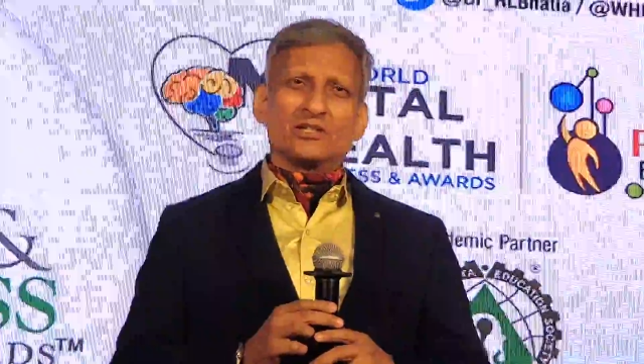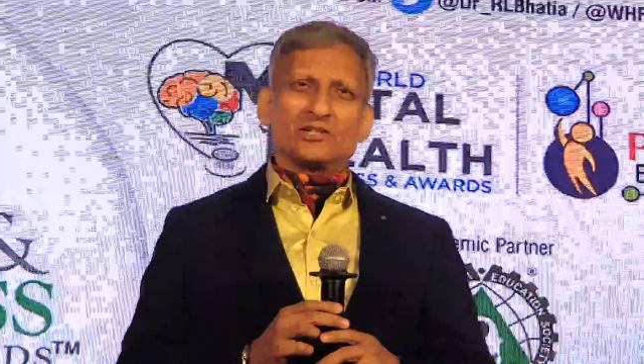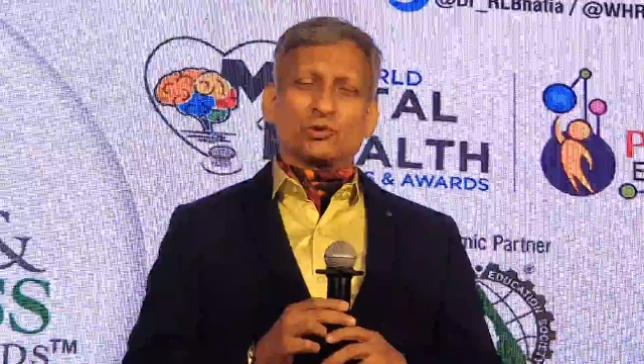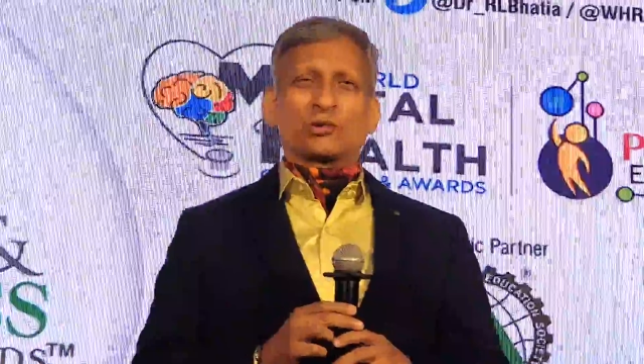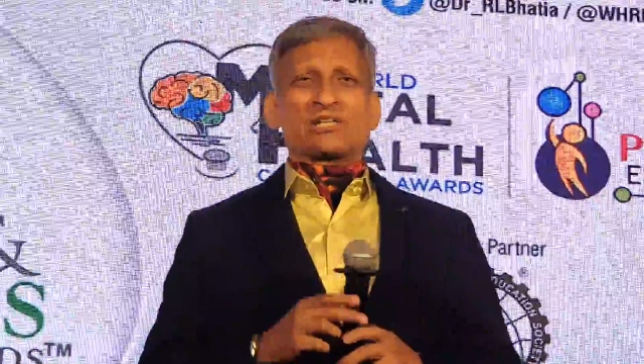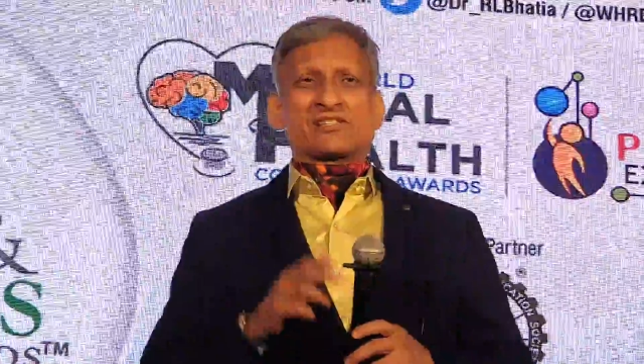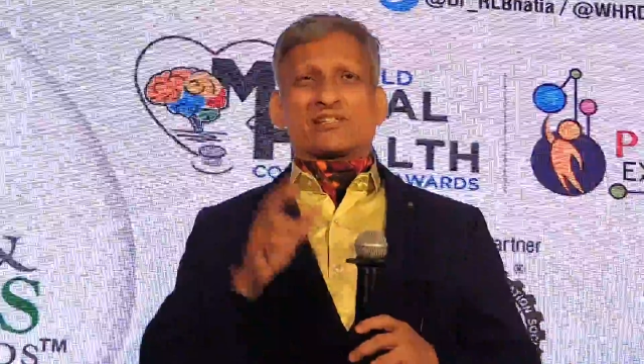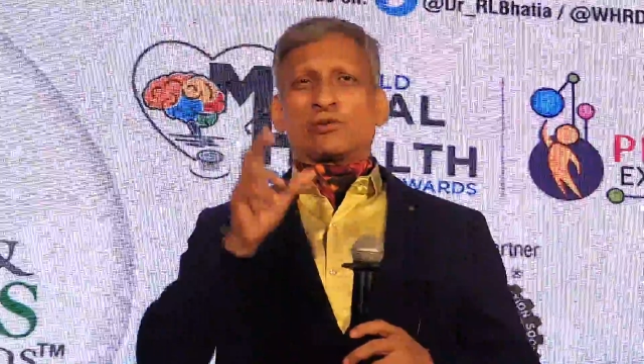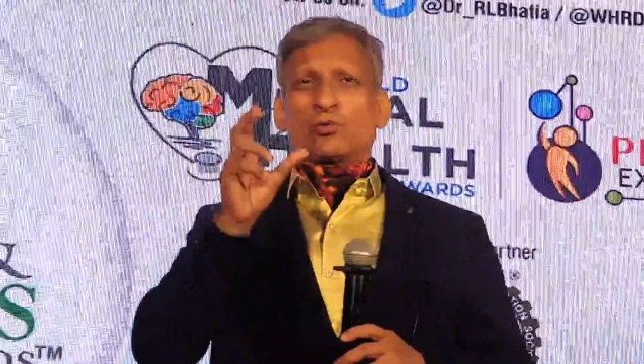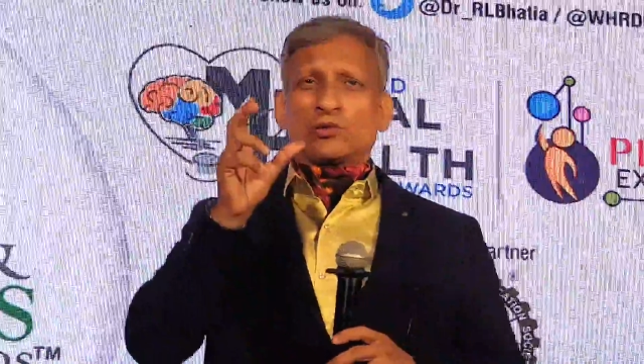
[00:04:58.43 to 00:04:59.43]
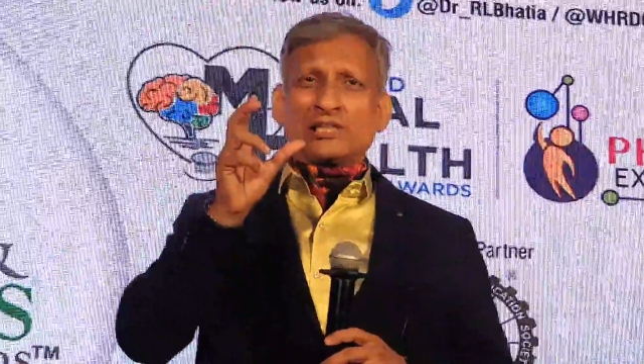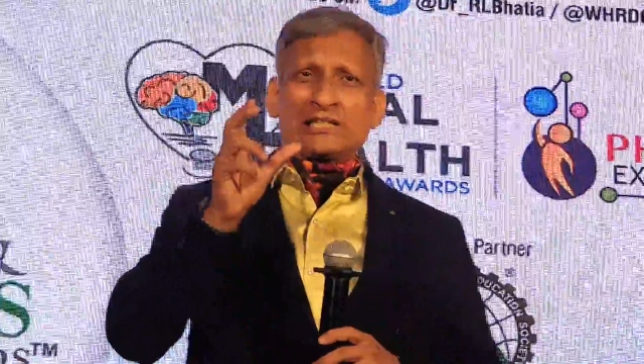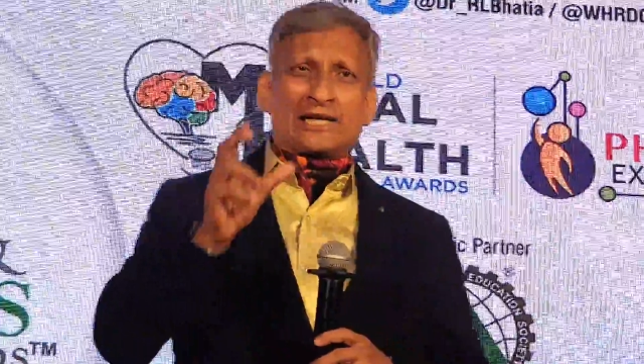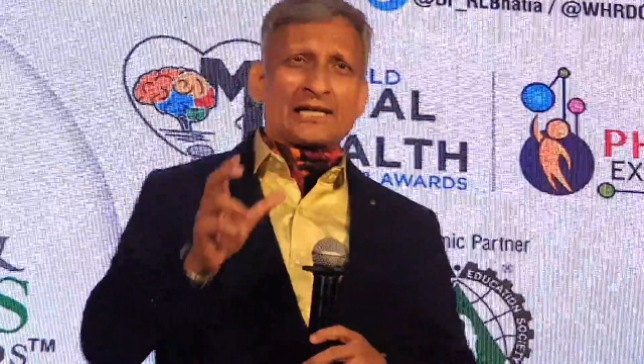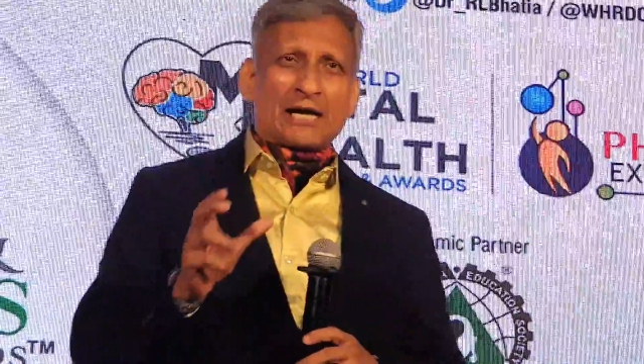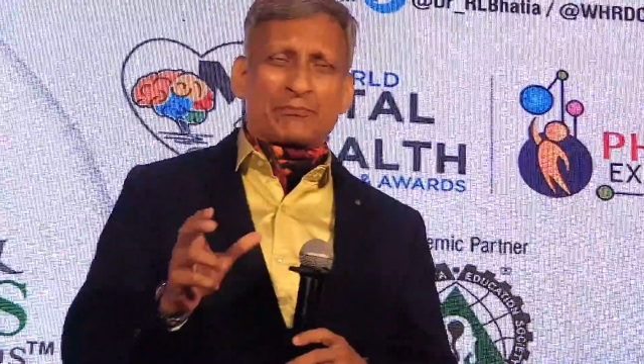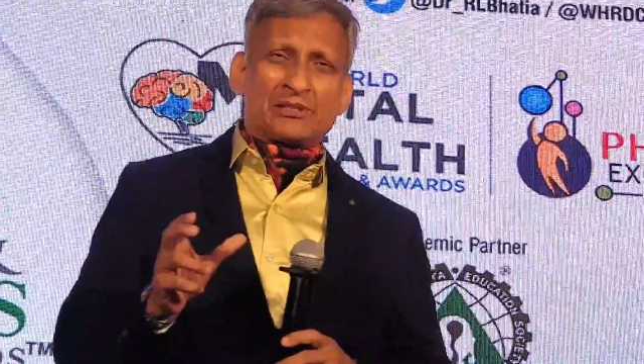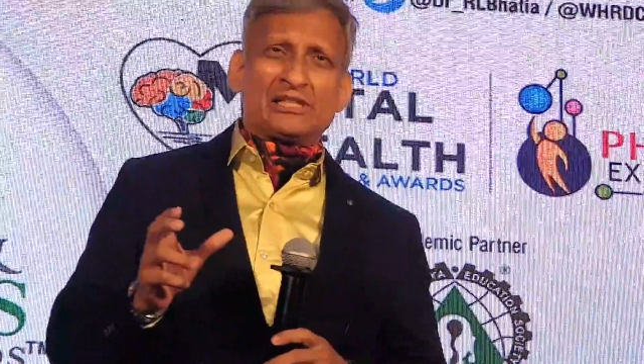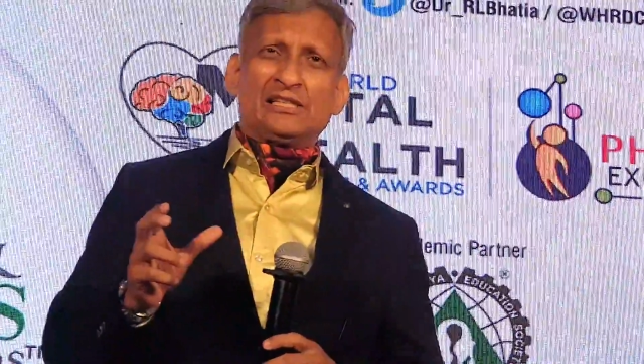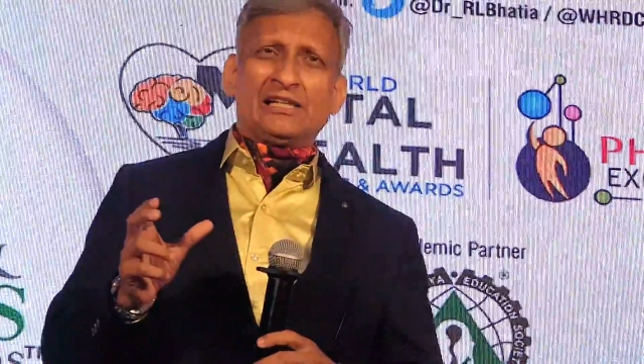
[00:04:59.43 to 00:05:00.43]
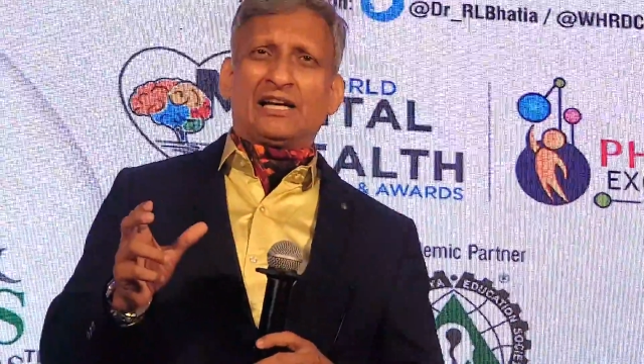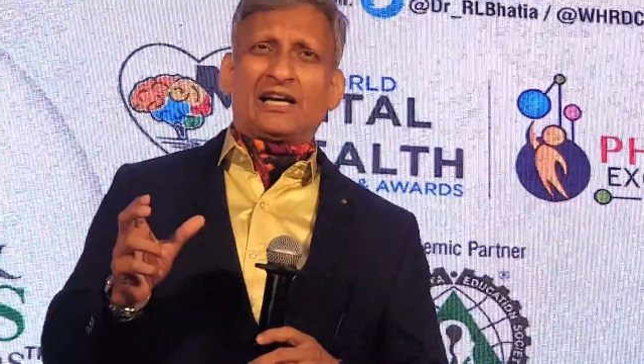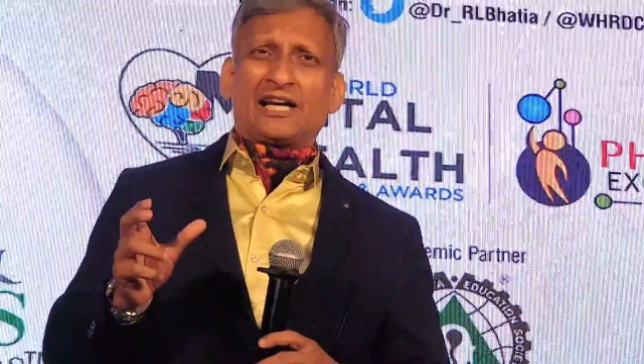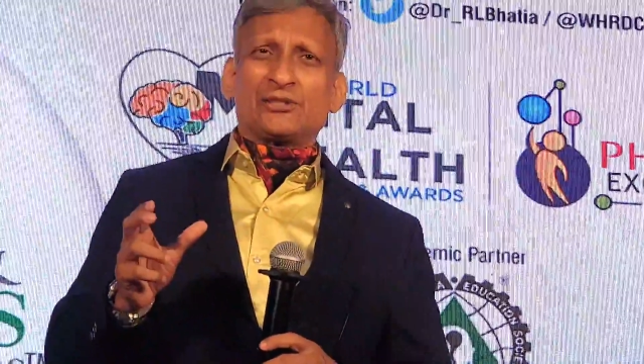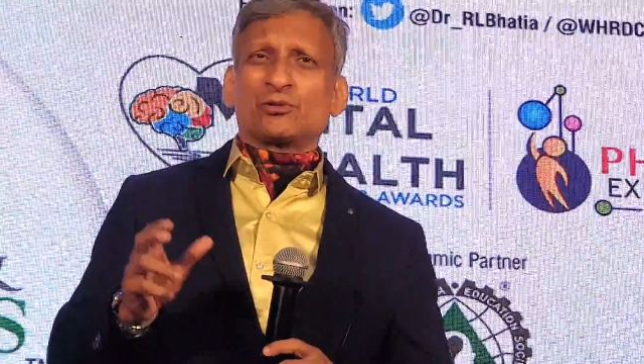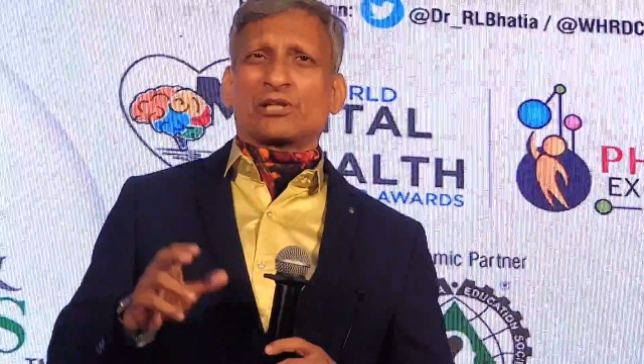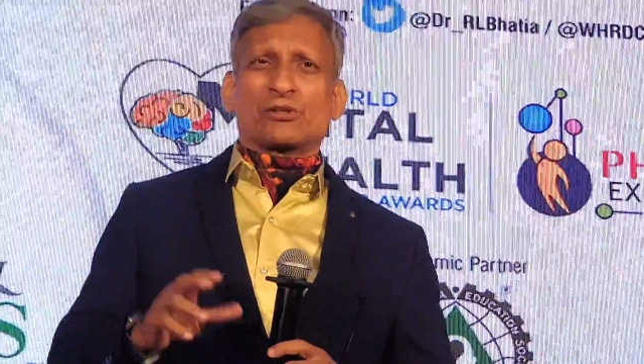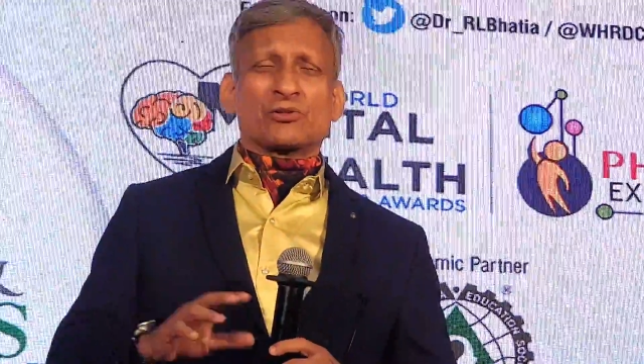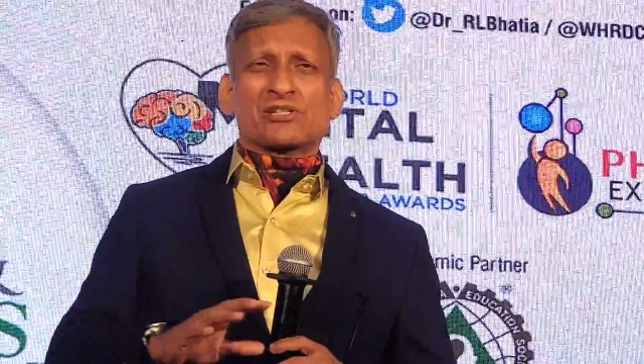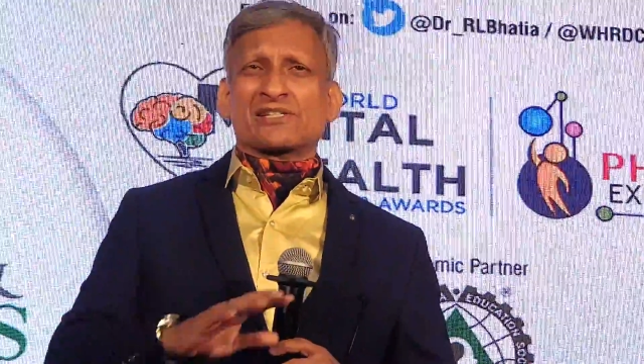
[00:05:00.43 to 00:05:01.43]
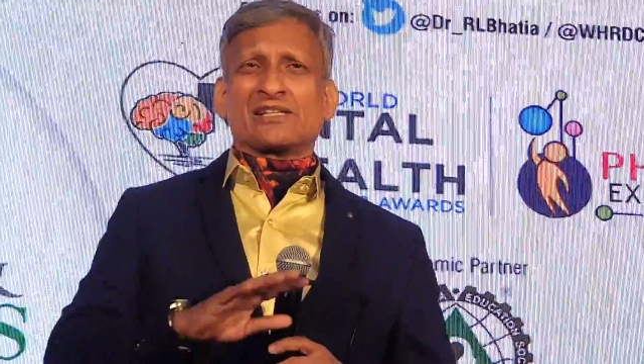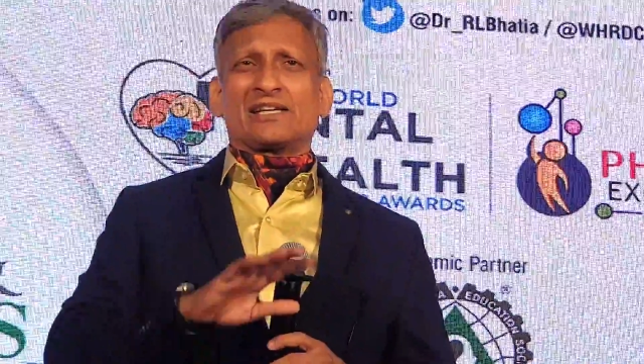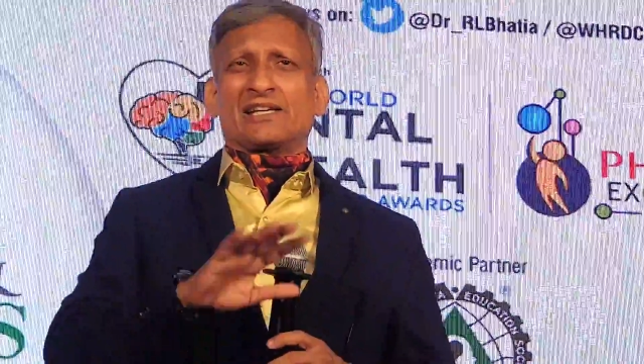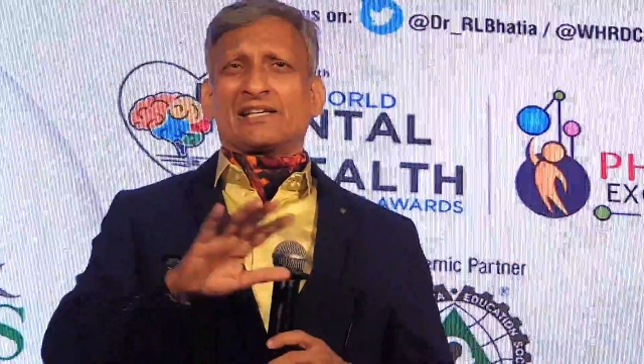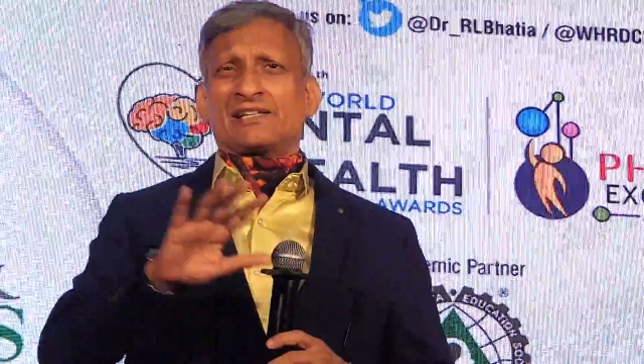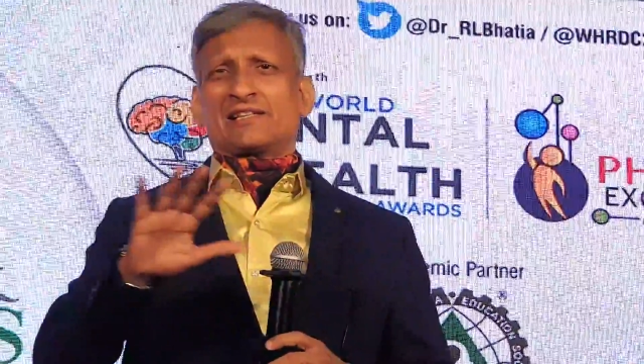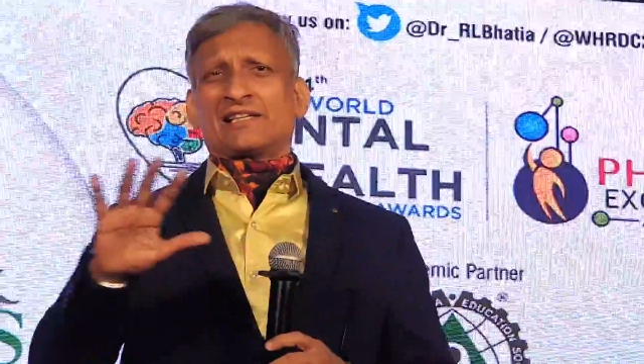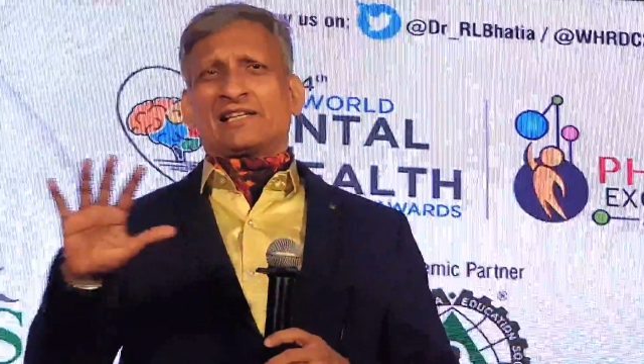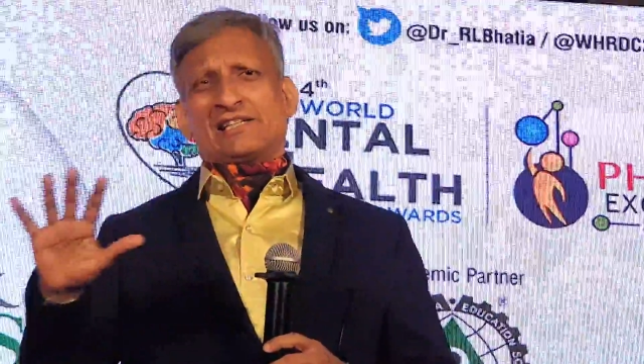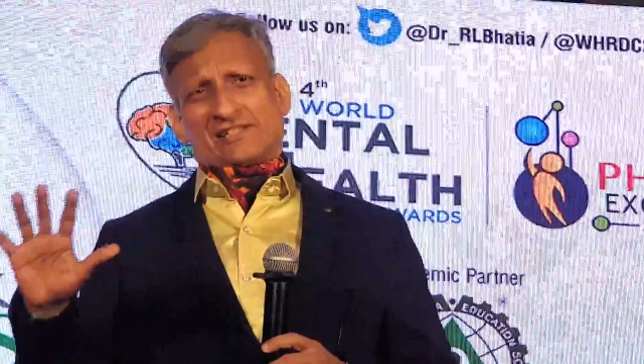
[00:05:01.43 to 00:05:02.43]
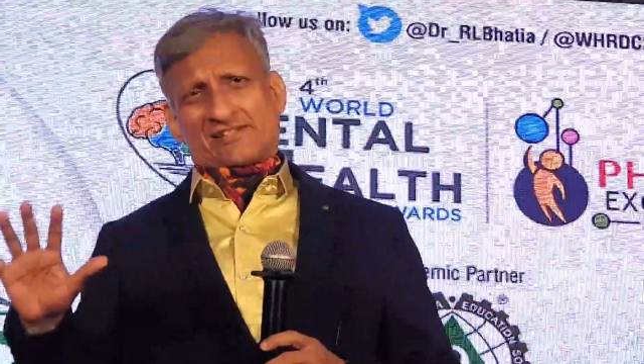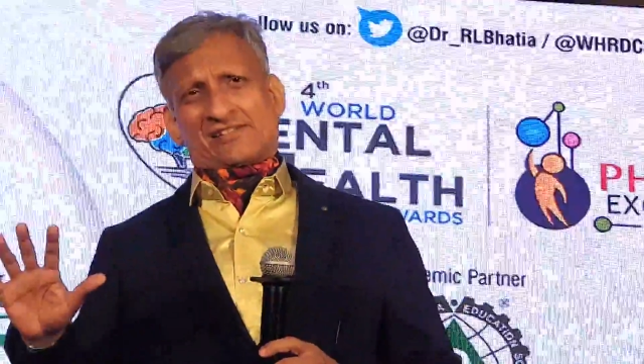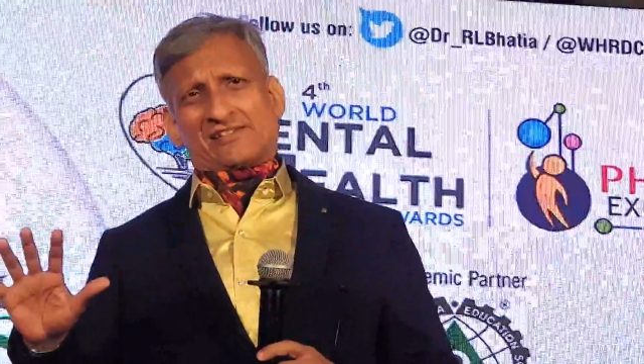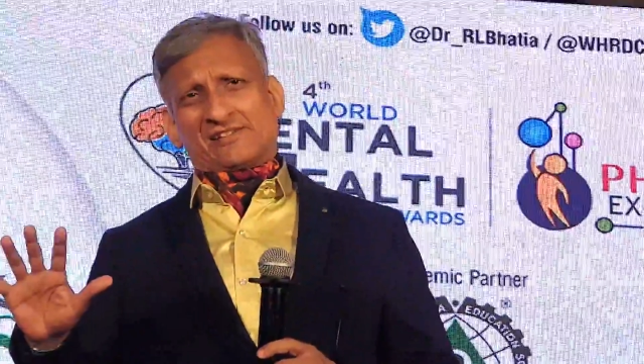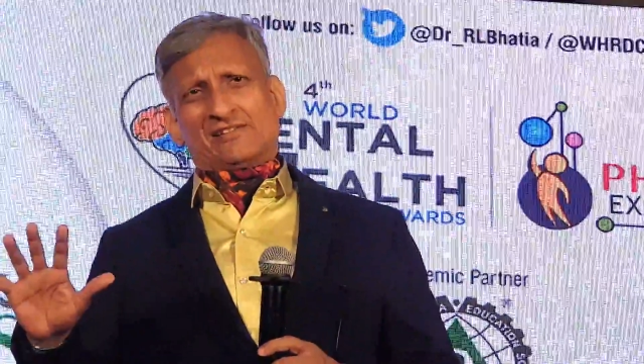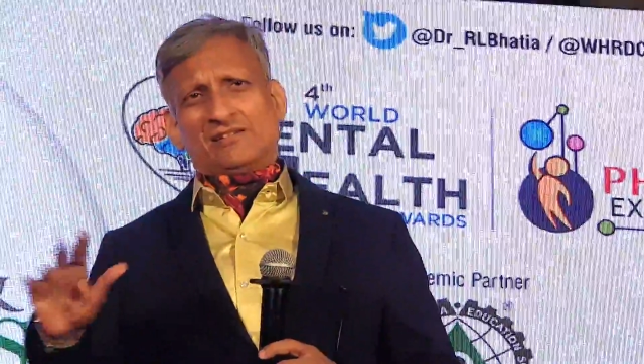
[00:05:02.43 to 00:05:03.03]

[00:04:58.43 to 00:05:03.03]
You can see only that apple and you cannot see anything else.